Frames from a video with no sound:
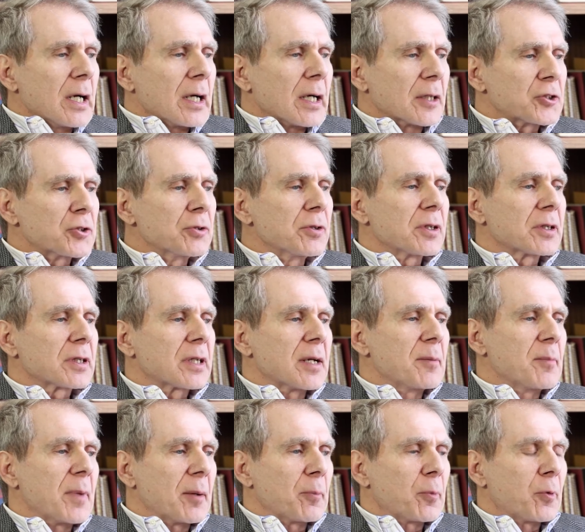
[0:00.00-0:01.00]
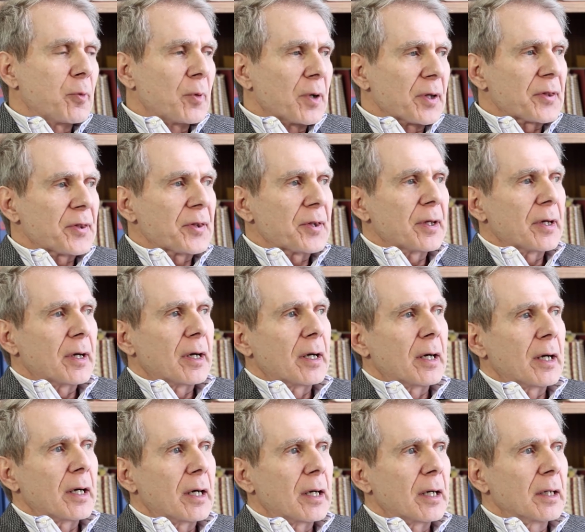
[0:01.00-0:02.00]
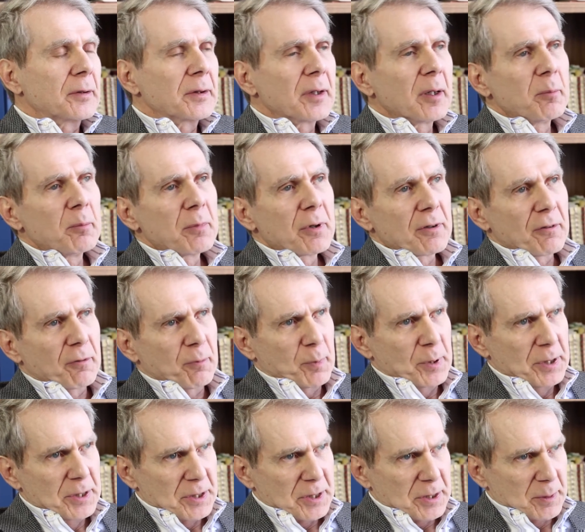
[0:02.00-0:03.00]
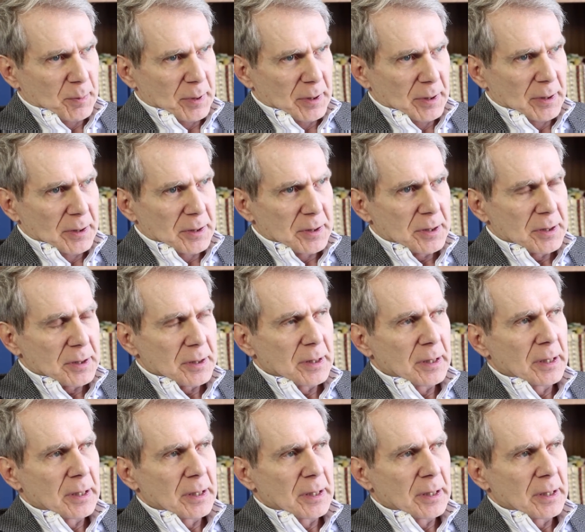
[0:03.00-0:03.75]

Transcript: Altshuler came up with uh, a number of principles,